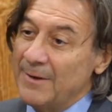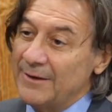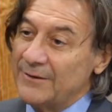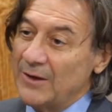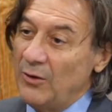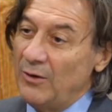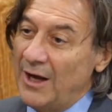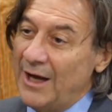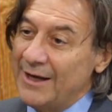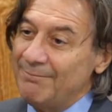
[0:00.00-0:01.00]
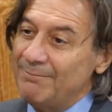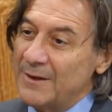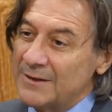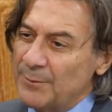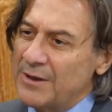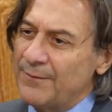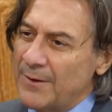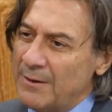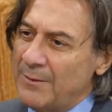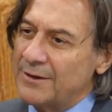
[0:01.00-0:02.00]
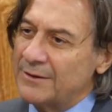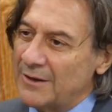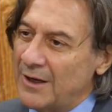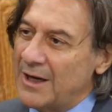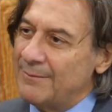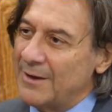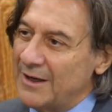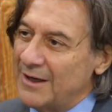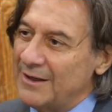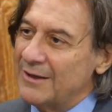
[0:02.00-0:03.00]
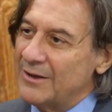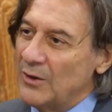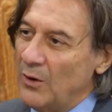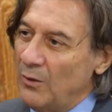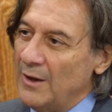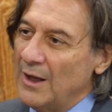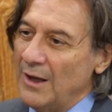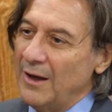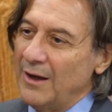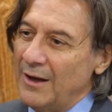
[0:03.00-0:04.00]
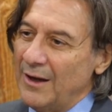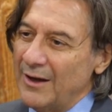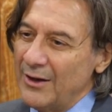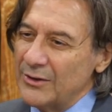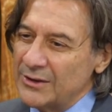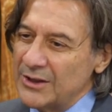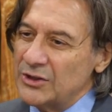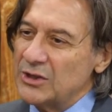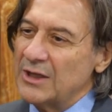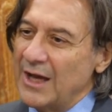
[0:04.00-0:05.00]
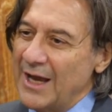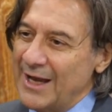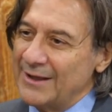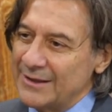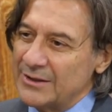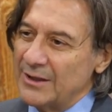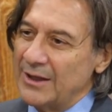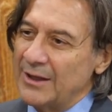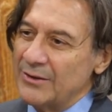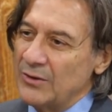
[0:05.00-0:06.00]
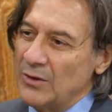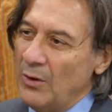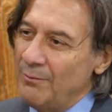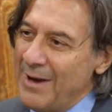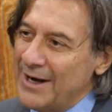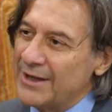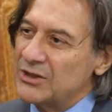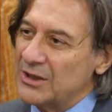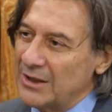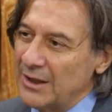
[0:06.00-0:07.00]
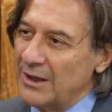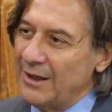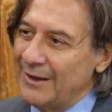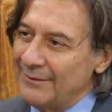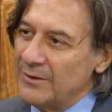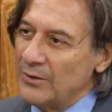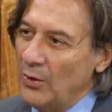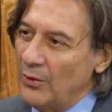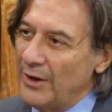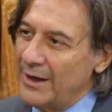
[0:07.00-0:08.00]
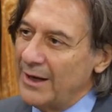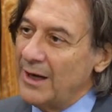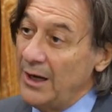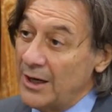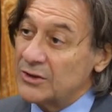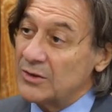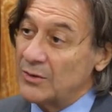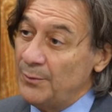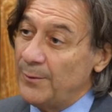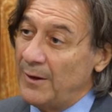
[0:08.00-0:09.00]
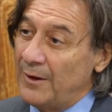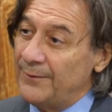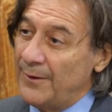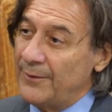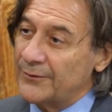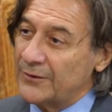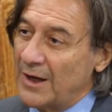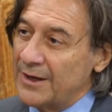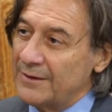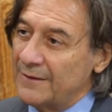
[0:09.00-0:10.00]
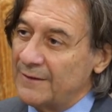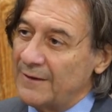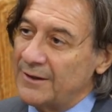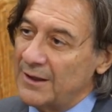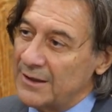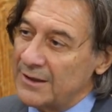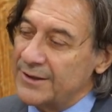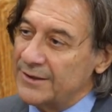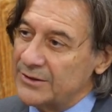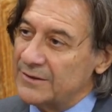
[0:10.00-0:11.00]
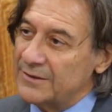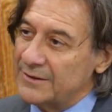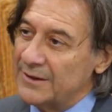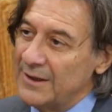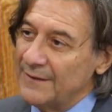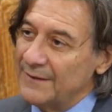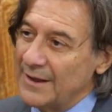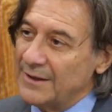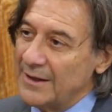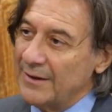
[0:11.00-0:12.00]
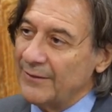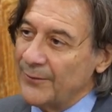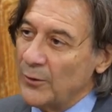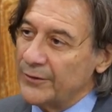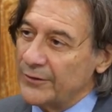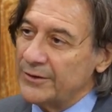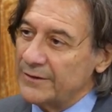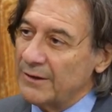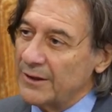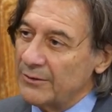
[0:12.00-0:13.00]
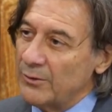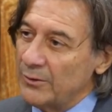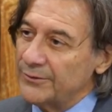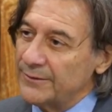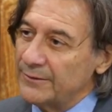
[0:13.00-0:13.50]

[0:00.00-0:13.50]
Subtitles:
So I spend a fair amount of time in, you know, teaching and, you know, managing, you know, a large group of scientists and clinicians that they are focused on these kind of roles.